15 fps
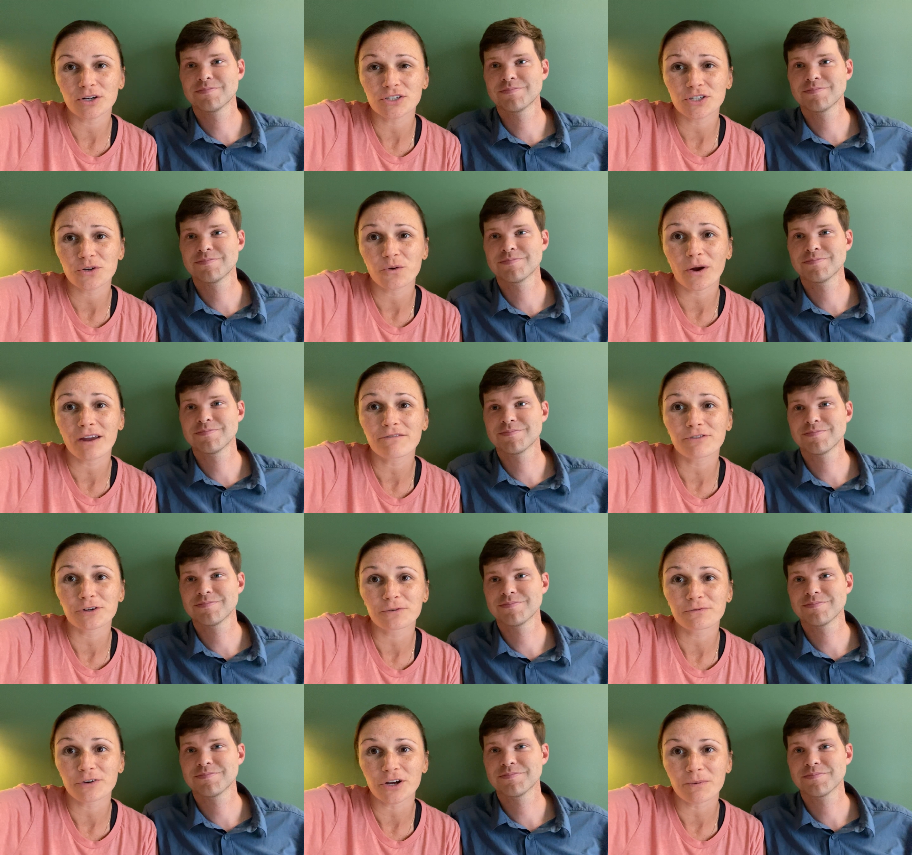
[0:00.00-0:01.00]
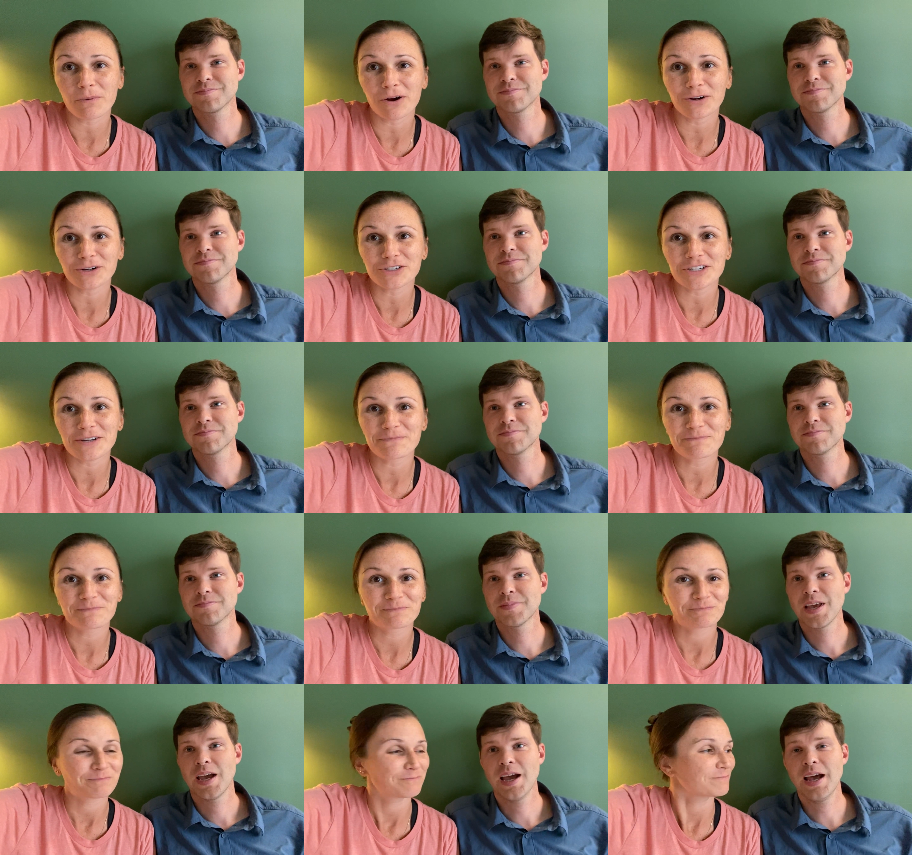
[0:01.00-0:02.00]
Speaker 1: are so grateful for your partnership.
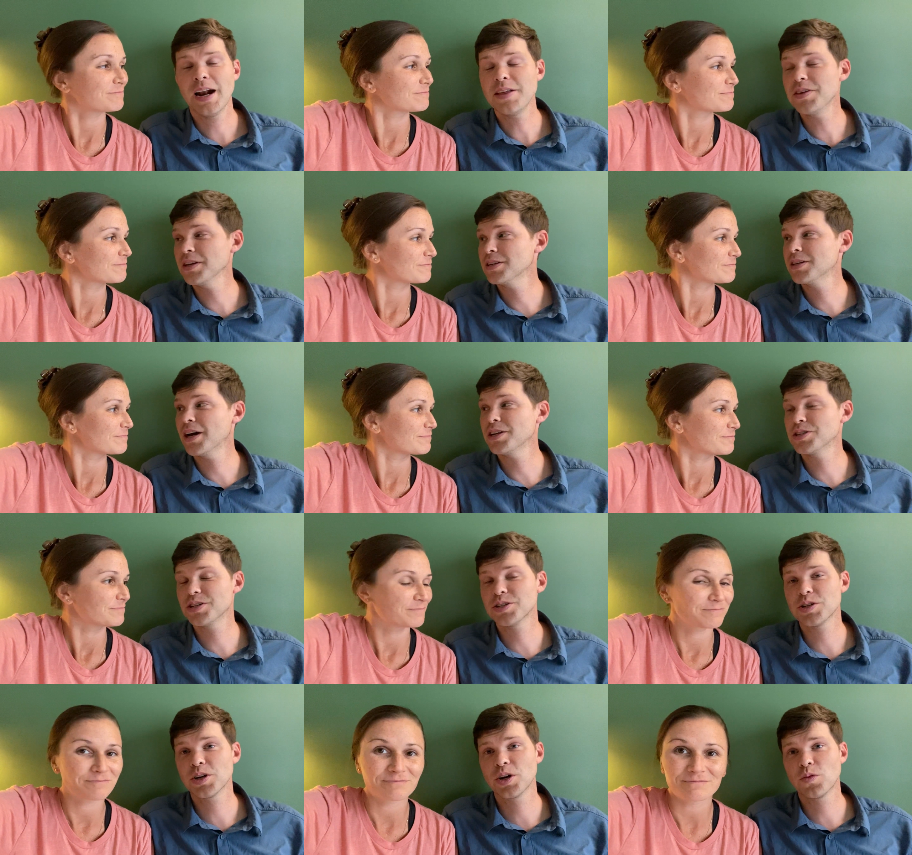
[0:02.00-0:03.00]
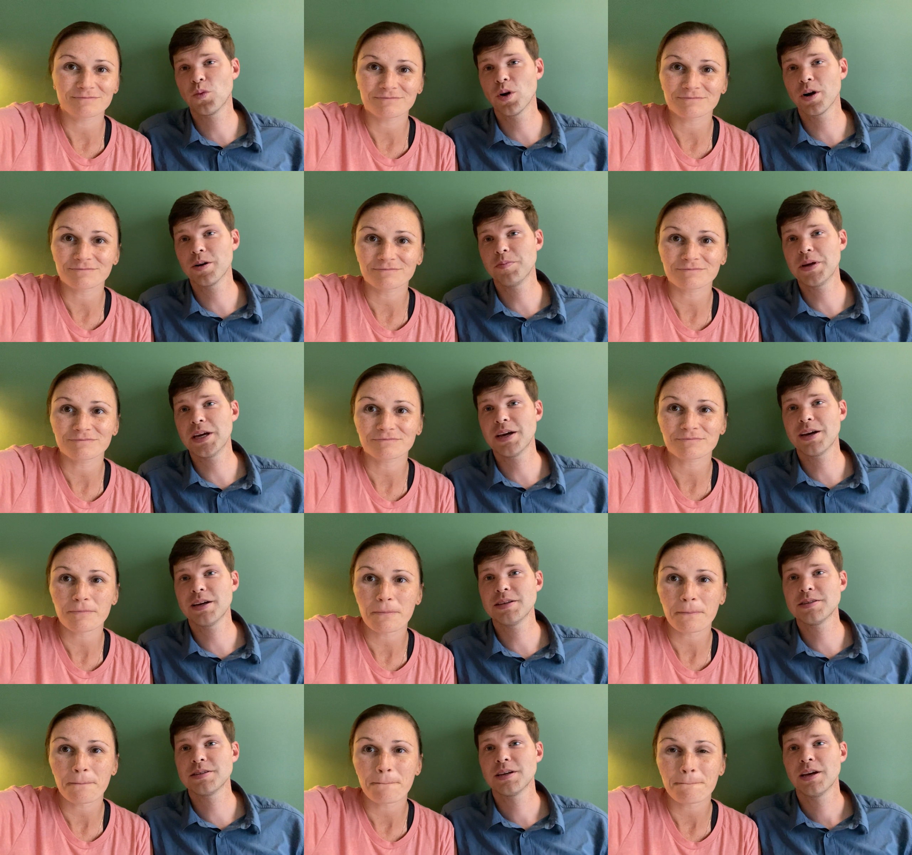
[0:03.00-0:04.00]
Speaker 2: And I think touched is a good word
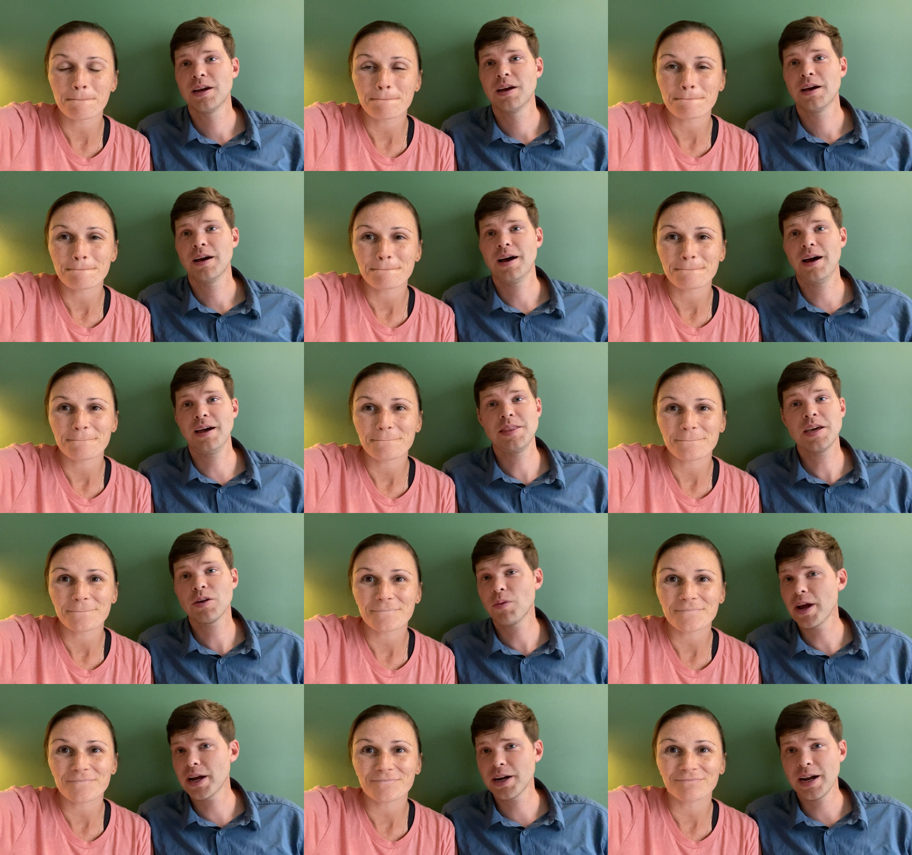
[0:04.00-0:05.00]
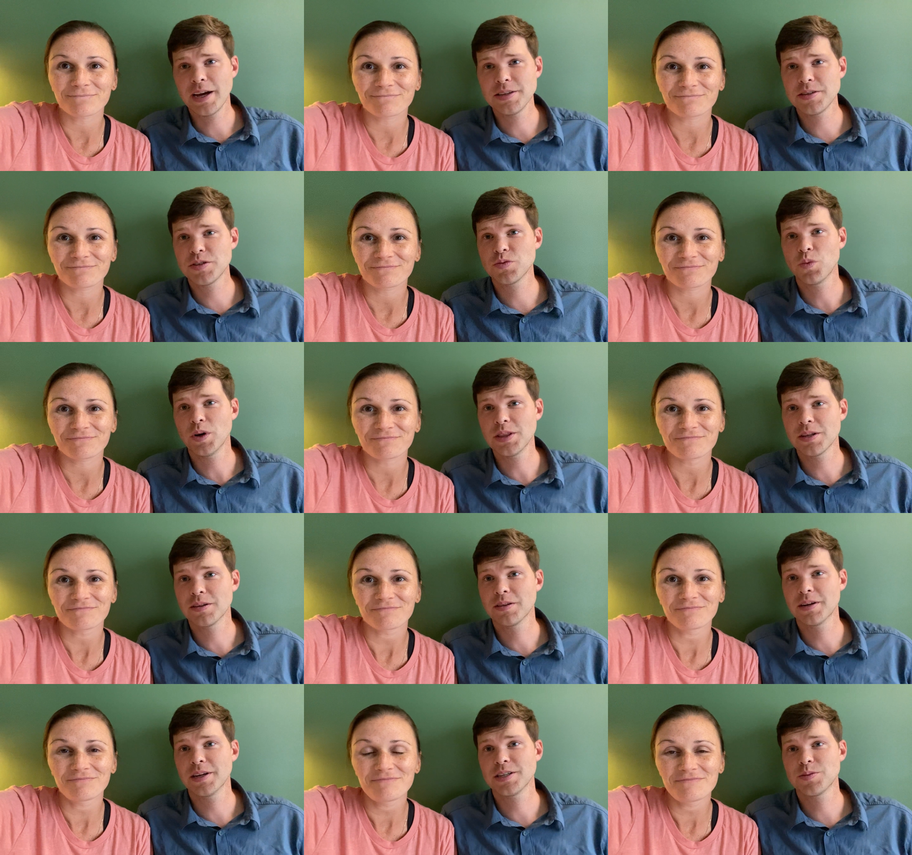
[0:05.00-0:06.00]
because I think it recognizes what the
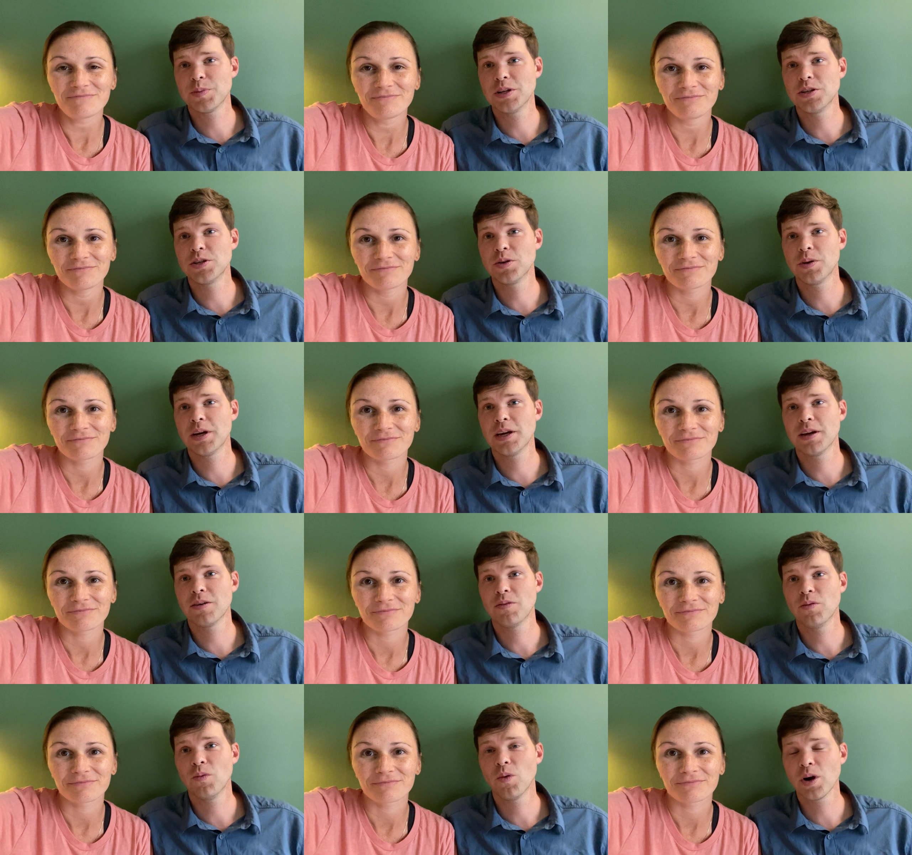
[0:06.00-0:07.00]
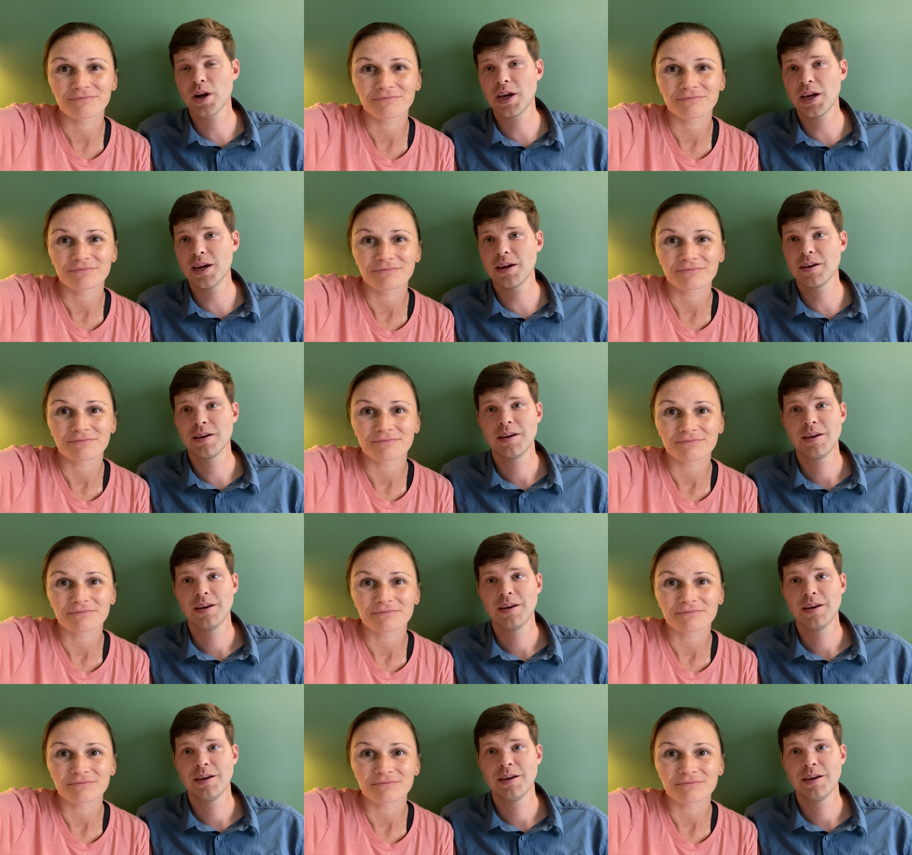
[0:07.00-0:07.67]
clinic's been doing, working